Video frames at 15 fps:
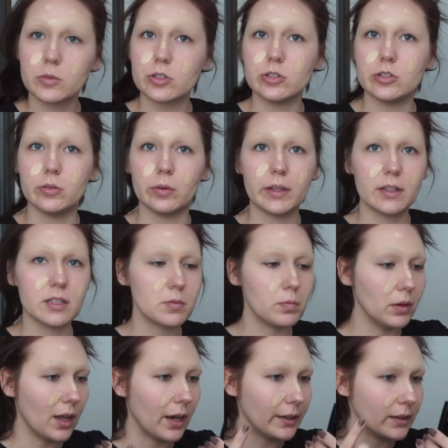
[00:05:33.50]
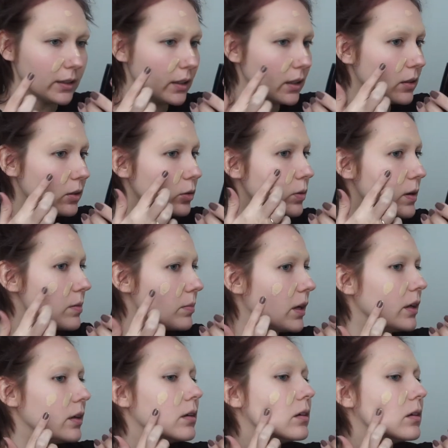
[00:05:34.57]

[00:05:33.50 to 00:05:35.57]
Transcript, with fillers: Just doing this blindly. Who am I?